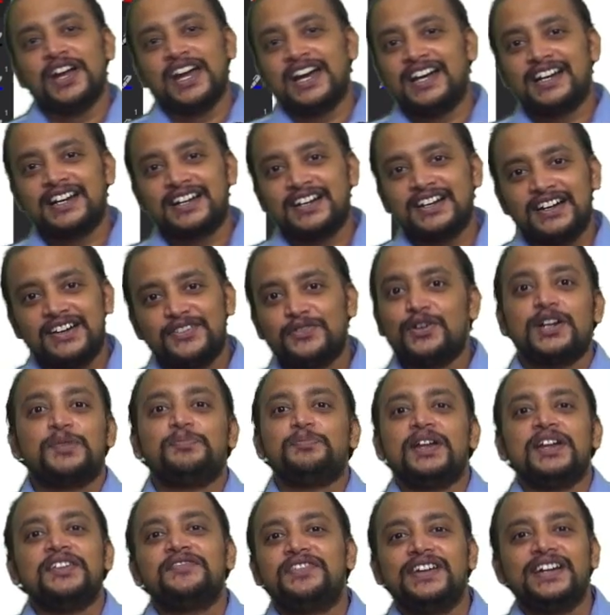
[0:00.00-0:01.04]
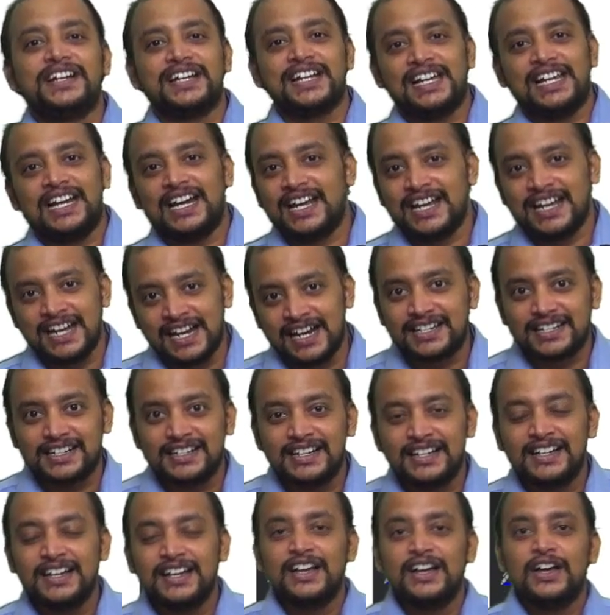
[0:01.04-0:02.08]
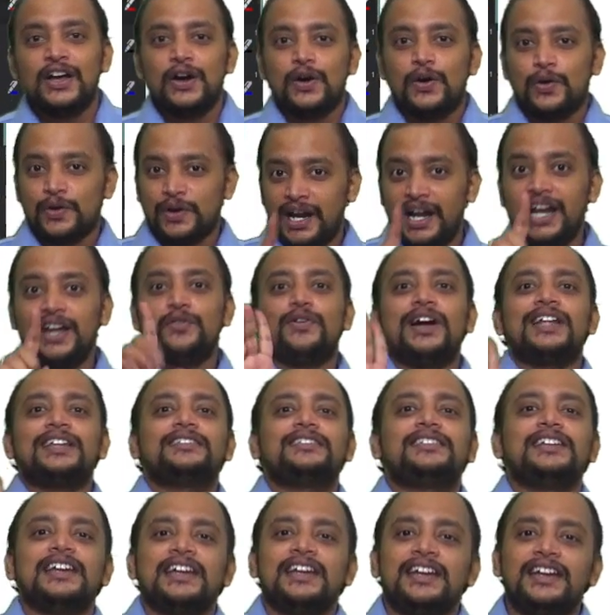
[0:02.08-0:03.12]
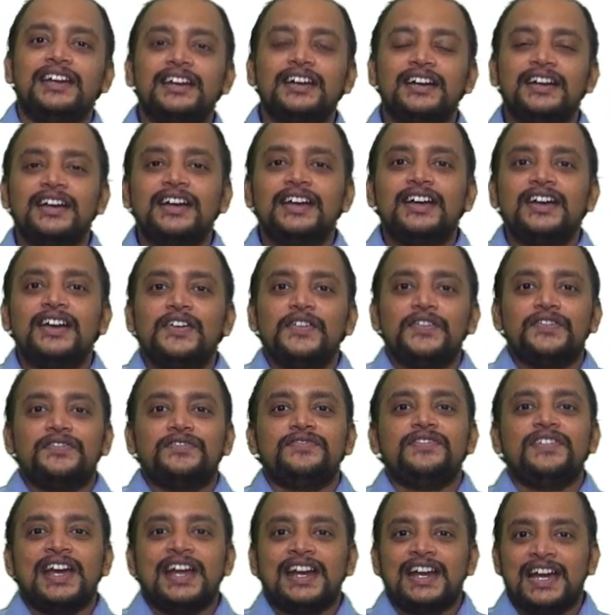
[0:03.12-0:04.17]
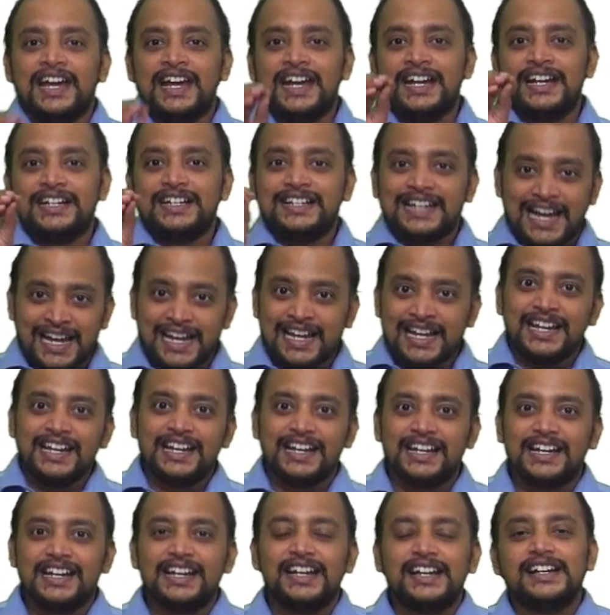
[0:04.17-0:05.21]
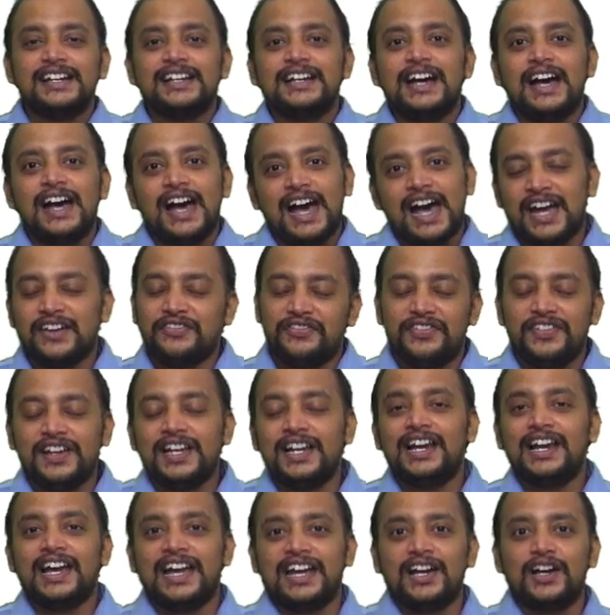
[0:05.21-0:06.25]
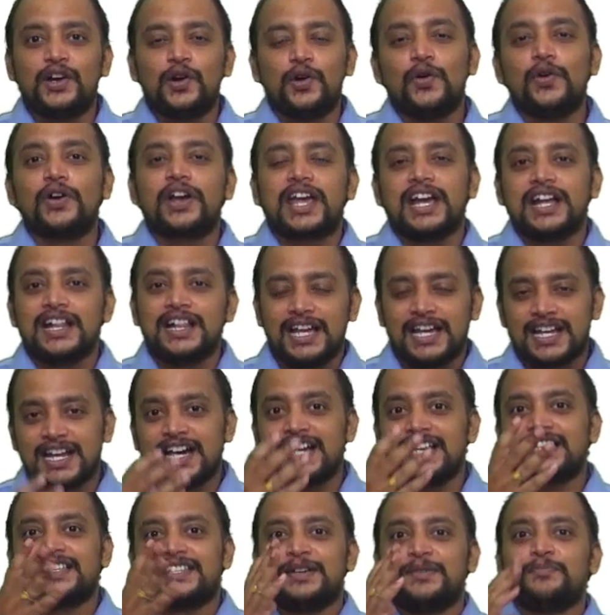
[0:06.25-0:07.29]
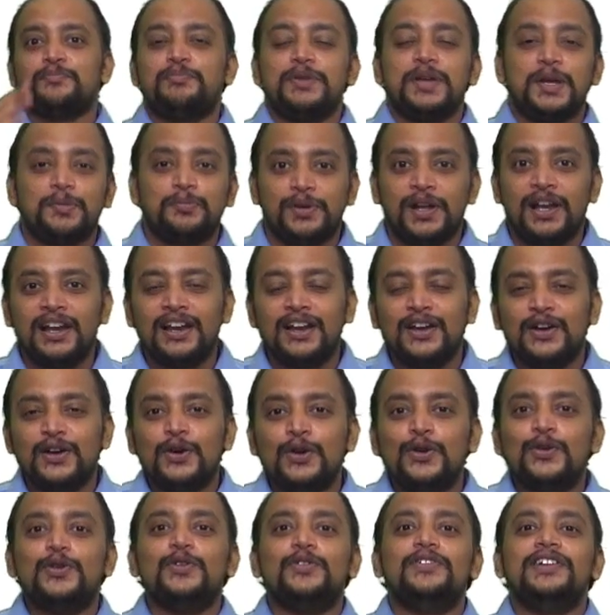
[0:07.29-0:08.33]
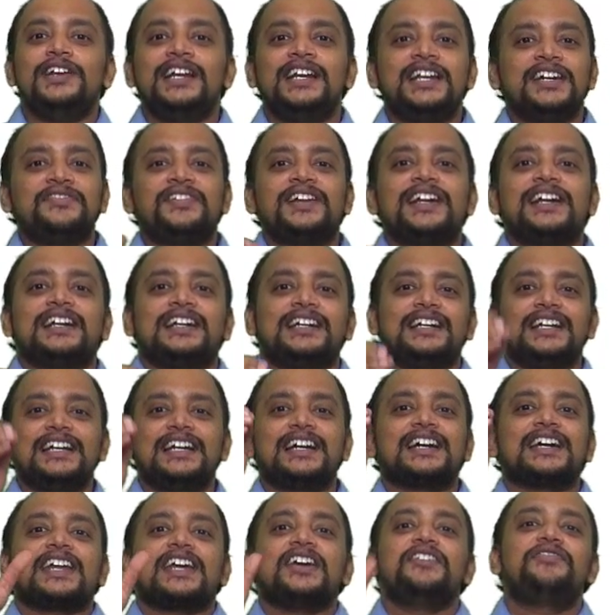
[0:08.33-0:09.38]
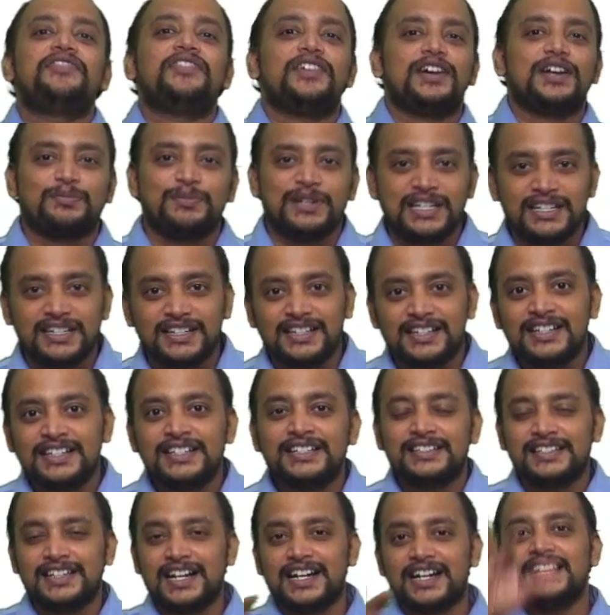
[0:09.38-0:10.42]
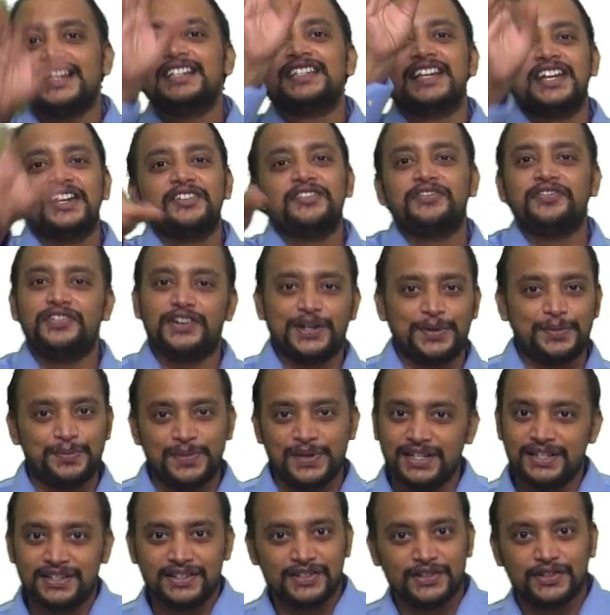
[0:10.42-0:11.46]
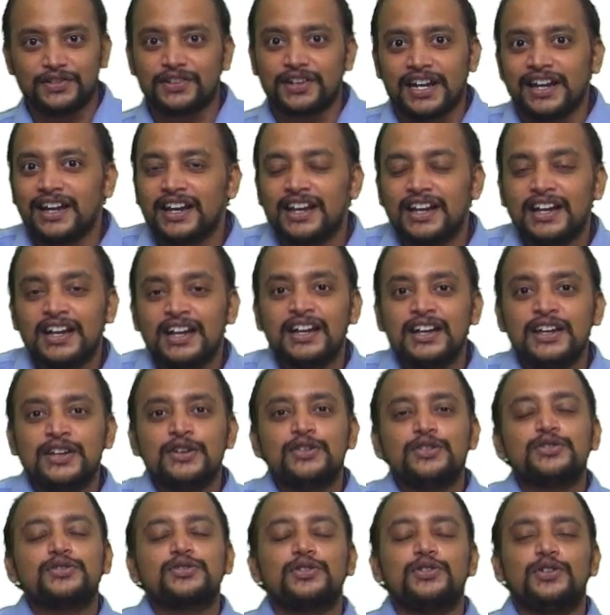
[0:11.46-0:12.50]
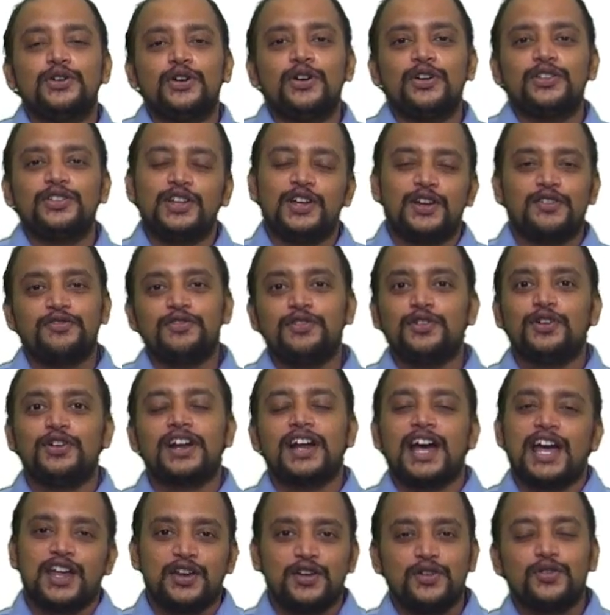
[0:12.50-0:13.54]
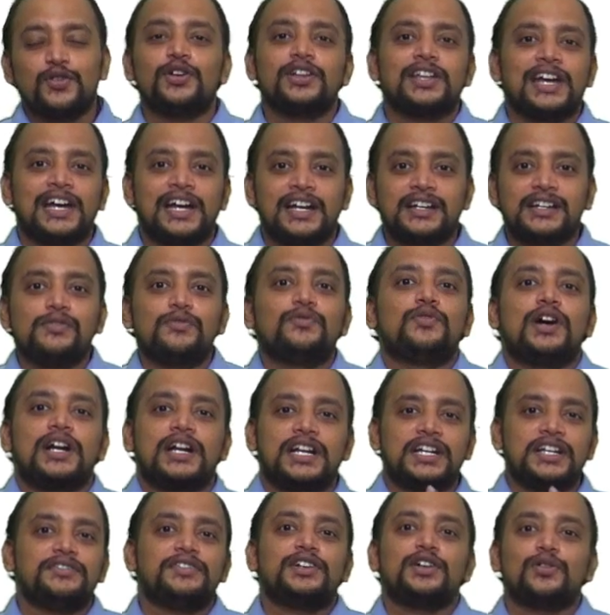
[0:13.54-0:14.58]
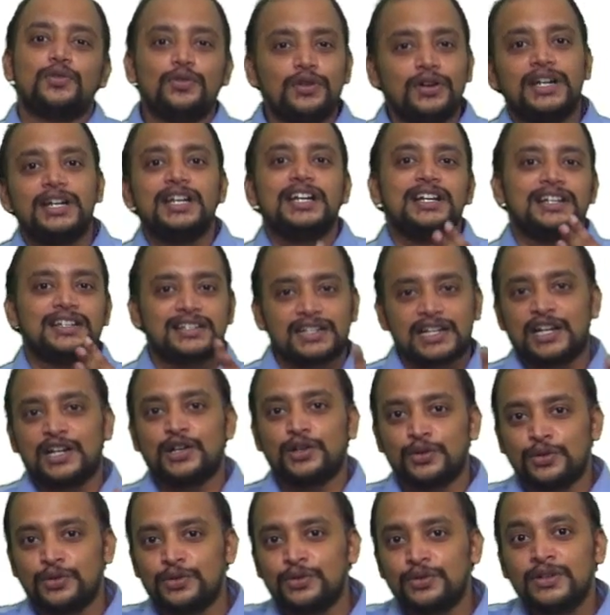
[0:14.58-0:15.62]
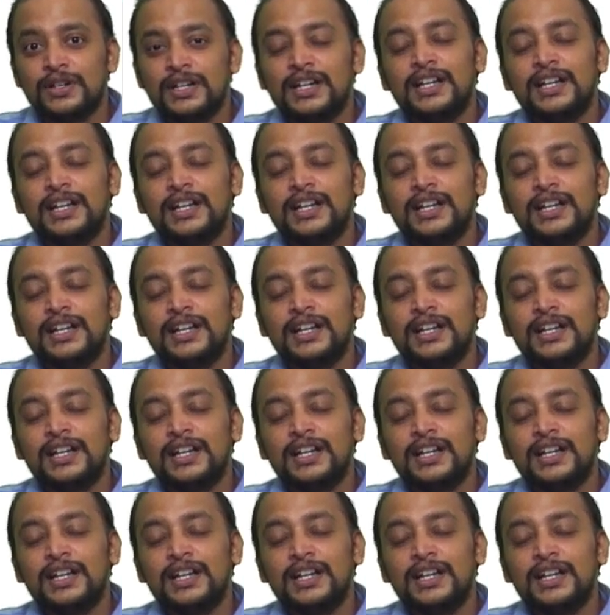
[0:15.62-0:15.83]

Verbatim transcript: yaar, what benefit I will get. Only one thing, when I die, I feel like, okay, there are some people who will definitely cry for me. That is enough for me. Okay. So therefore, I know that whatever good deeds I do,